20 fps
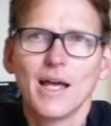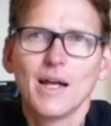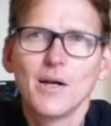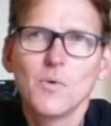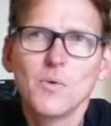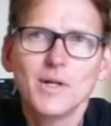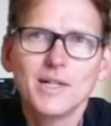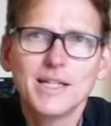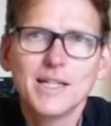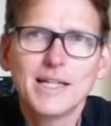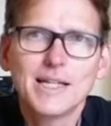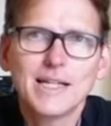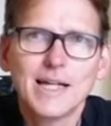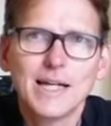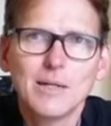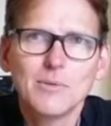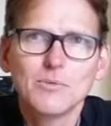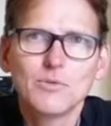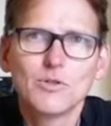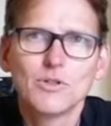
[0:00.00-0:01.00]
And what he
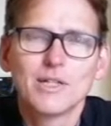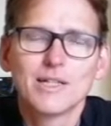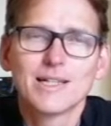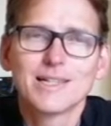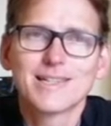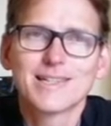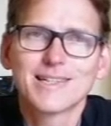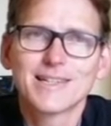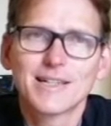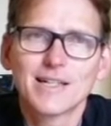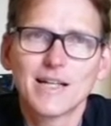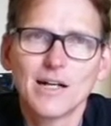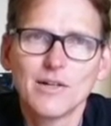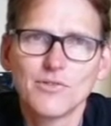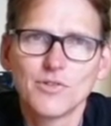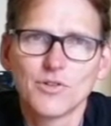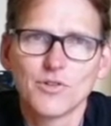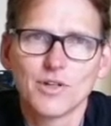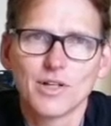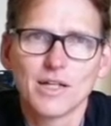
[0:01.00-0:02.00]
came to the
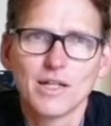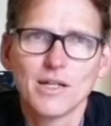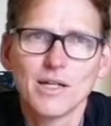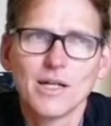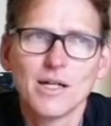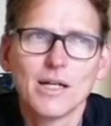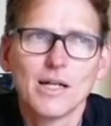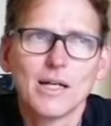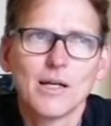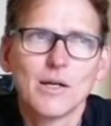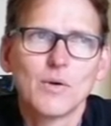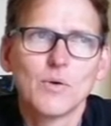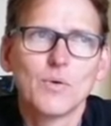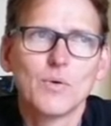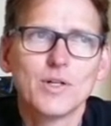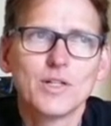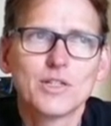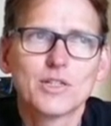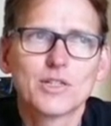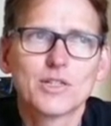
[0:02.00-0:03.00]
discovery,
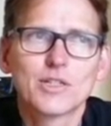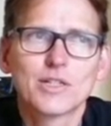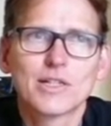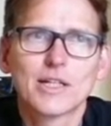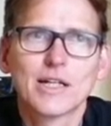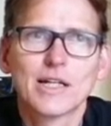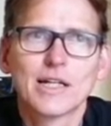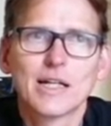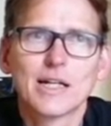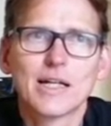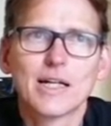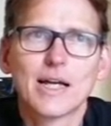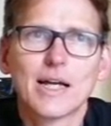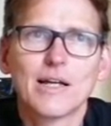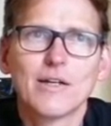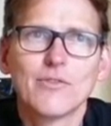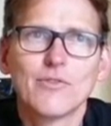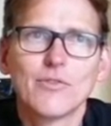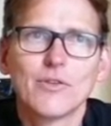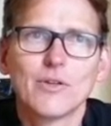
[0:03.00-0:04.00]
which
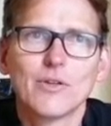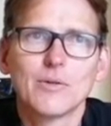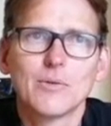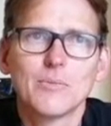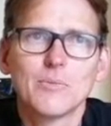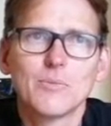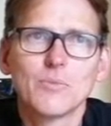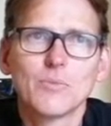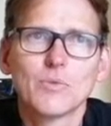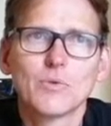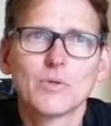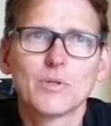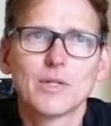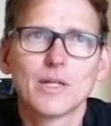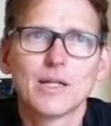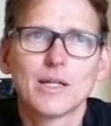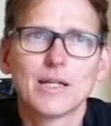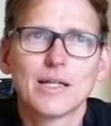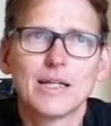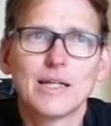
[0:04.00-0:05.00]
gave him
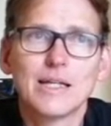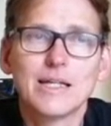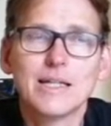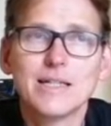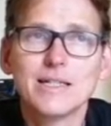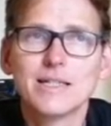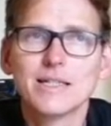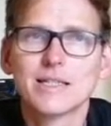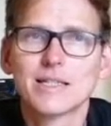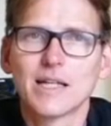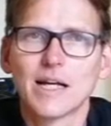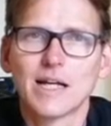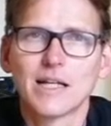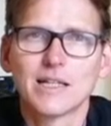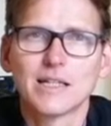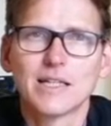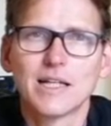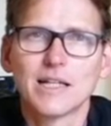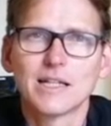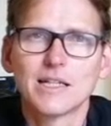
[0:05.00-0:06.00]
the
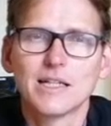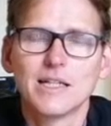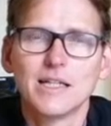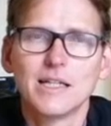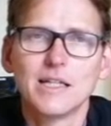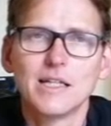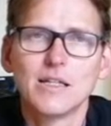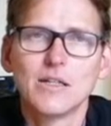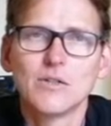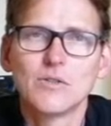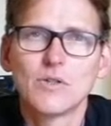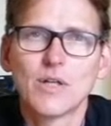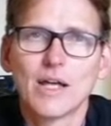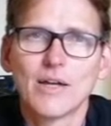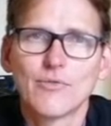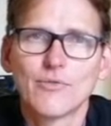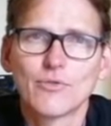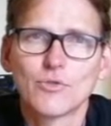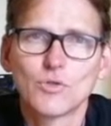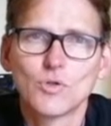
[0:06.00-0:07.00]
insight that he'd
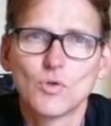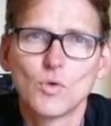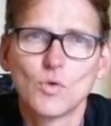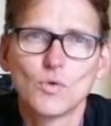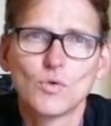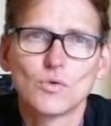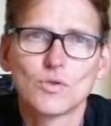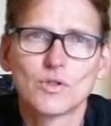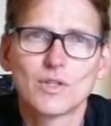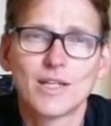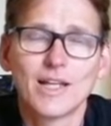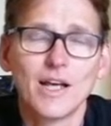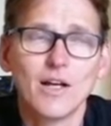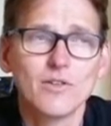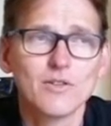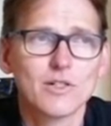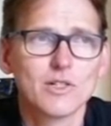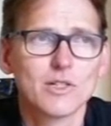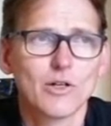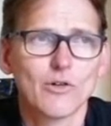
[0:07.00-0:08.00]
have taught
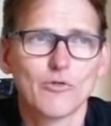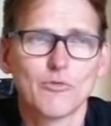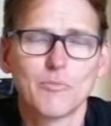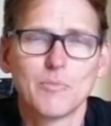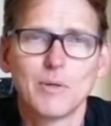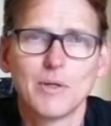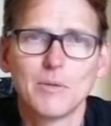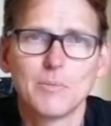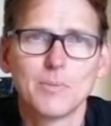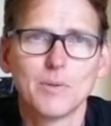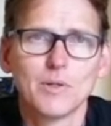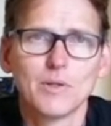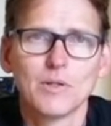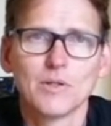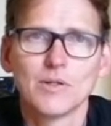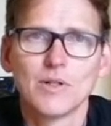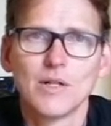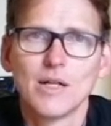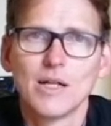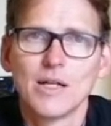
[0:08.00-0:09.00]
thousands of
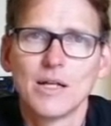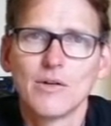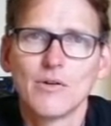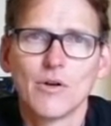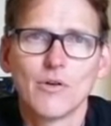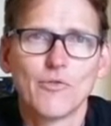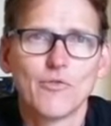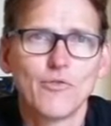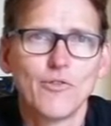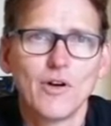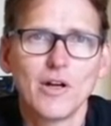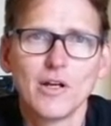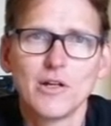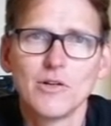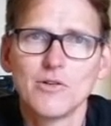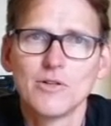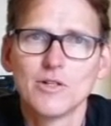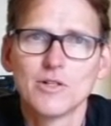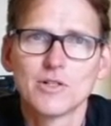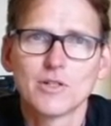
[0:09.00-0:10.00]
people or
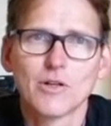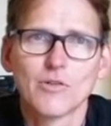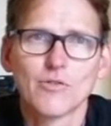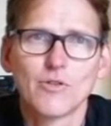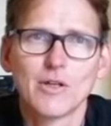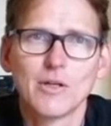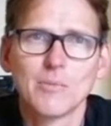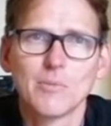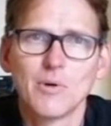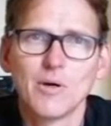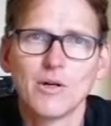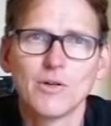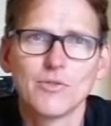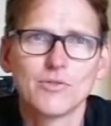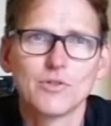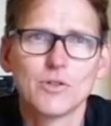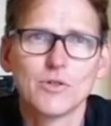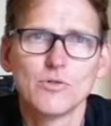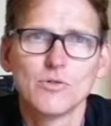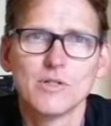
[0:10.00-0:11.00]
followers of him
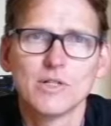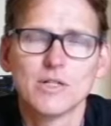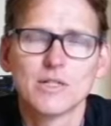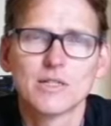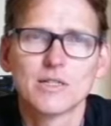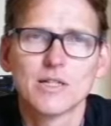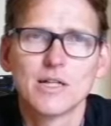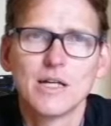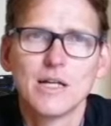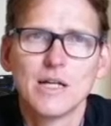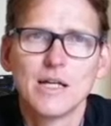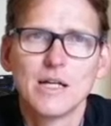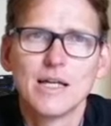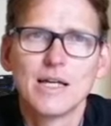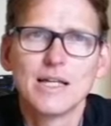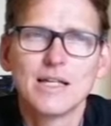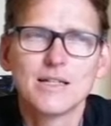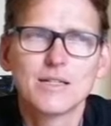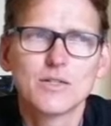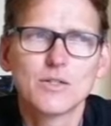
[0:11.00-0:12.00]
afterwards,
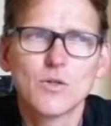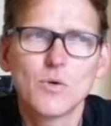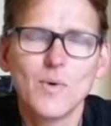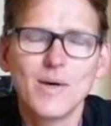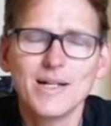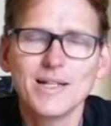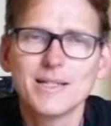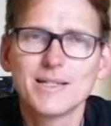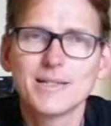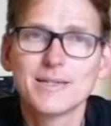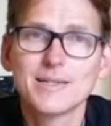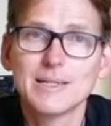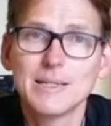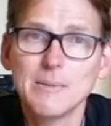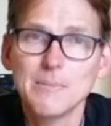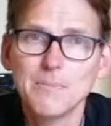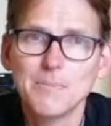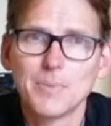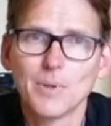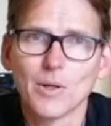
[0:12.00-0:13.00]
is quite
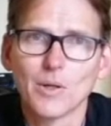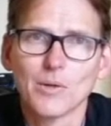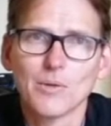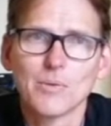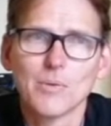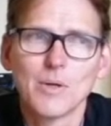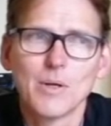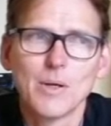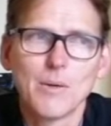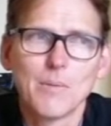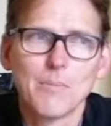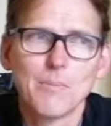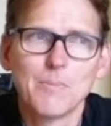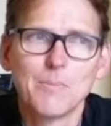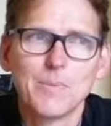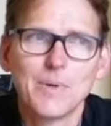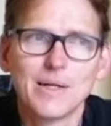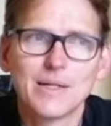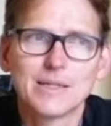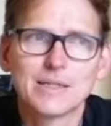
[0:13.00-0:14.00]
simple
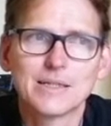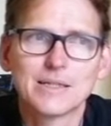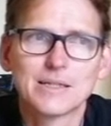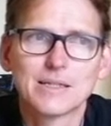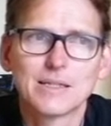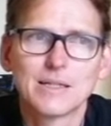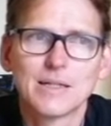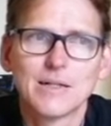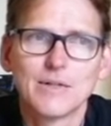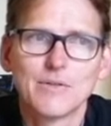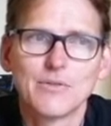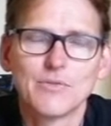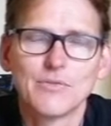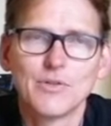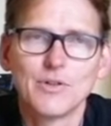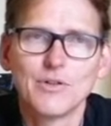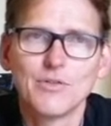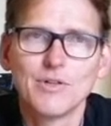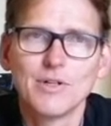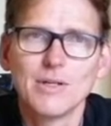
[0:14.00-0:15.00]
but
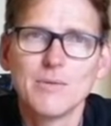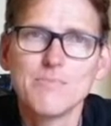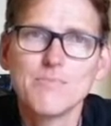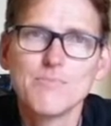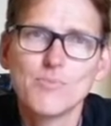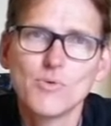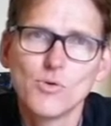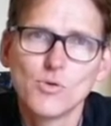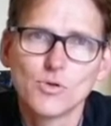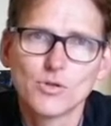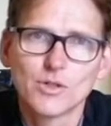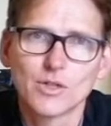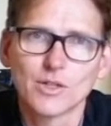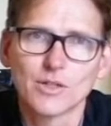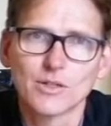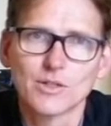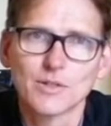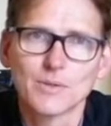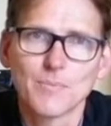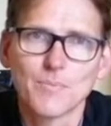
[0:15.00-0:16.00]
very
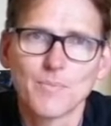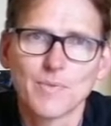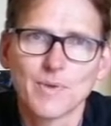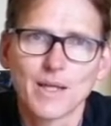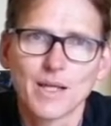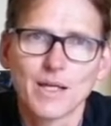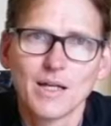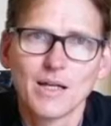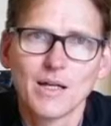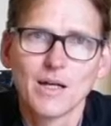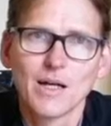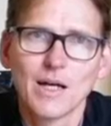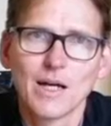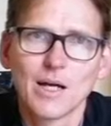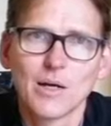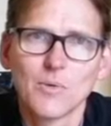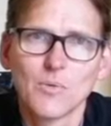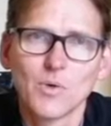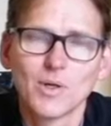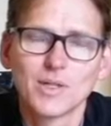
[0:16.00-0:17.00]
important
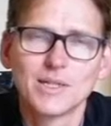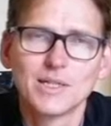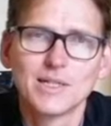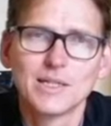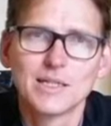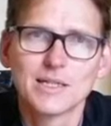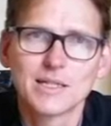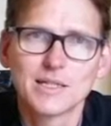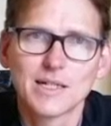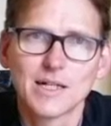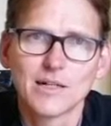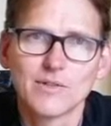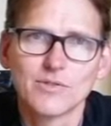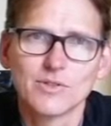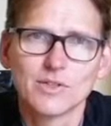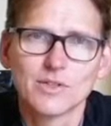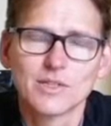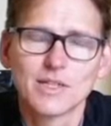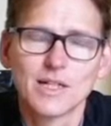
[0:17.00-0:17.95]
uh, what he discovered.